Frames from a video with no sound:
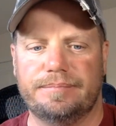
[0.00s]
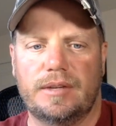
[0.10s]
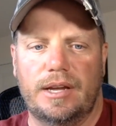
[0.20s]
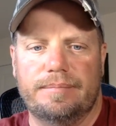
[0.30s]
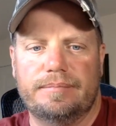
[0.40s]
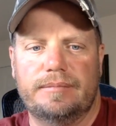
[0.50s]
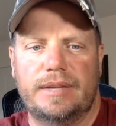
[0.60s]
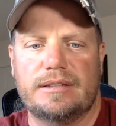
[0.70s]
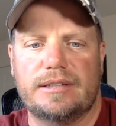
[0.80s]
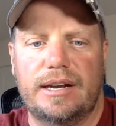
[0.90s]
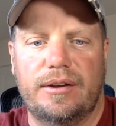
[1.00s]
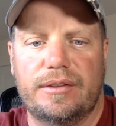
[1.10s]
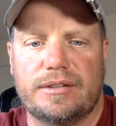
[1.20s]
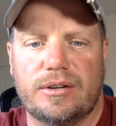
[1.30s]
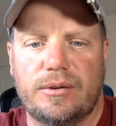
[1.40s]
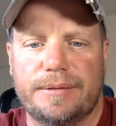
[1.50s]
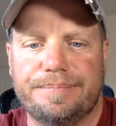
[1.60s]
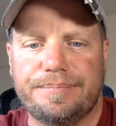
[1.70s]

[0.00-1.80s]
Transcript: Yeah, that's kind of how things are going.